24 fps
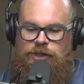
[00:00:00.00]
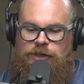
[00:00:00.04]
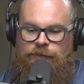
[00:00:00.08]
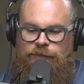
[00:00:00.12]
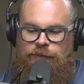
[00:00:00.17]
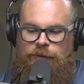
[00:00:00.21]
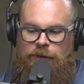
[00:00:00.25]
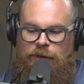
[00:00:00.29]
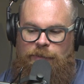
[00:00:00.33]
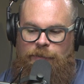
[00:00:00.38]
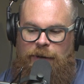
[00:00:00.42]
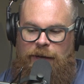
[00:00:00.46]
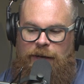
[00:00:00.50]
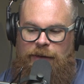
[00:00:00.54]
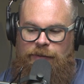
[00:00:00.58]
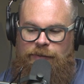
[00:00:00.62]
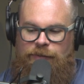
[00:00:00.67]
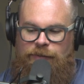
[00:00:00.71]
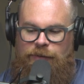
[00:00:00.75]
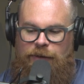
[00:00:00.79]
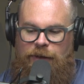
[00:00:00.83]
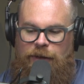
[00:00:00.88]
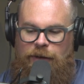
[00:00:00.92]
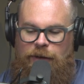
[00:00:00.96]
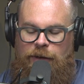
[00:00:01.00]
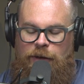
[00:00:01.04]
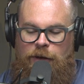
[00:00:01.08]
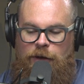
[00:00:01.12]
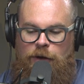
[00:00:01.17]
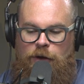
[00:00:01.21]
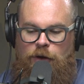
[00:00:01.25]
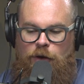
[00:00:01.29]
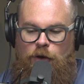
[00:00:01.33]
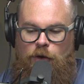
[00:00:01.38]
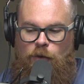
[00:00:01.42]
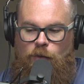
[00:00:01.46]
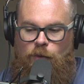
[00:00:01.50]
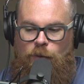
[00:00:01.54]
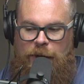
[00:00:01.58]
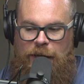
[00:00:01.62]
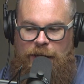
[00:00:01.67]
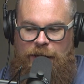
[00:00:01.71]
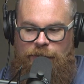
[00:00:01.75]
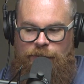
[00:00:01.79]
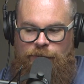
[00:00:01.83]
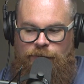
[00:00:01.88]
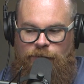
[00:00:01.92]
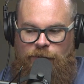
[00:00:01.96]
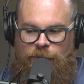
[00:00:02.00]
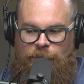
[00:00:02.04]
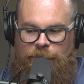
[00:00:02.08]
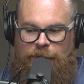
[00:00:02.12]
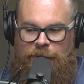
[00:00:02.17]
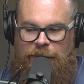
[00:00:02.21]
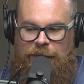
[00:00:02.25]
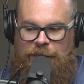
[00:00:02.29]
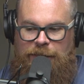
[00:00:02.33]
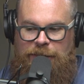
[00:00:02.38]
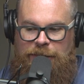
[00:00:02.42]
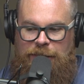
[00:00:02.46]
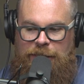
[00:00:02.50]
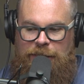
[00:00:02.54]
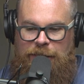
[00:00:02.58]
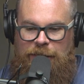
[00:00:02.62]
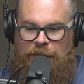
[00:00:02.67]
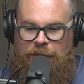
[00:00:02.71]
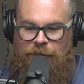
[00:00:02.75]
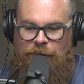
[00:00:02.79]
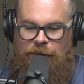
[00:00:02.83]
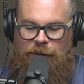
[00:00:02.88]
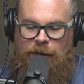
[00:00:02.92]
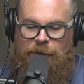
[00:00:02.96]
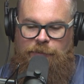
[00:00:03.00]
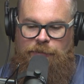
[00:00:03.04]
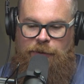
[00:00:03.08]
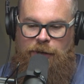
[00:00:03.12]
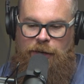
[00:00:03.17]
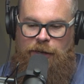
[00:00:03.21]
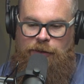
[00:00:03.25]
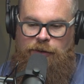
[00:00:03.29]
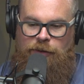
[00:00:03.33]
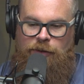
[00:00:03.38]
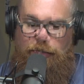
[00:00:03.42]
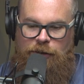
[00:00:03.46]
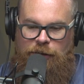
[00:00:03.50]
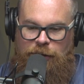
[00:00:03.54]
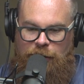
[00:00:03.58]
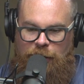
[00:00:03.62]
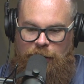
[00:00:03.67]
shifting a mindset away from an idea that I'm not good